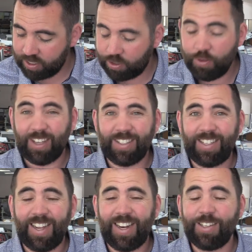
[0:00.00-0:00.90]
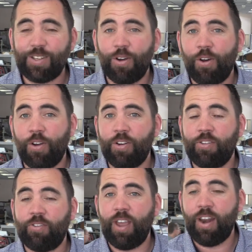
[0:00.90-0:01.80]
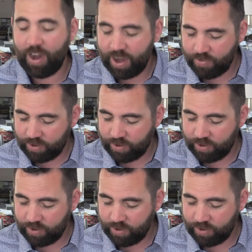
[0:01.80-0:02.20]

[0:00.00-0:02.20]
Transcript: the 2000 Guineas on Saturday,